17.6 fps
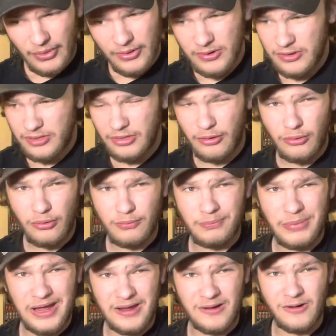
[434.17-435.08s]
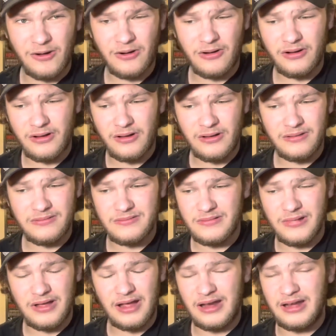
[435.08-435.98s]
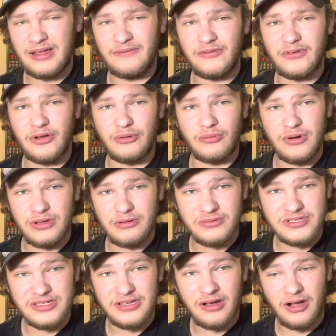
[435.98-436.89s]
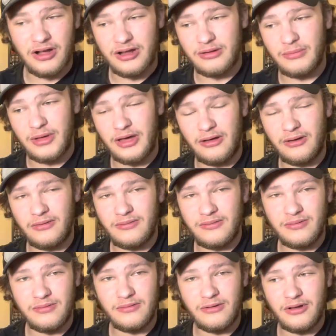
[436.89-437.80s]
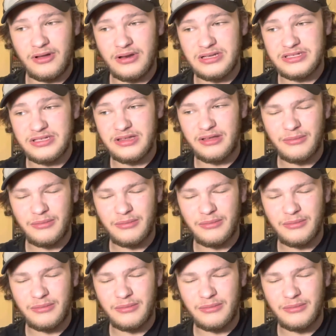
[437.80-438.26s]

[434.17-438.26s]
the whole pain arc, I didn't even know what he was talking about, honestly.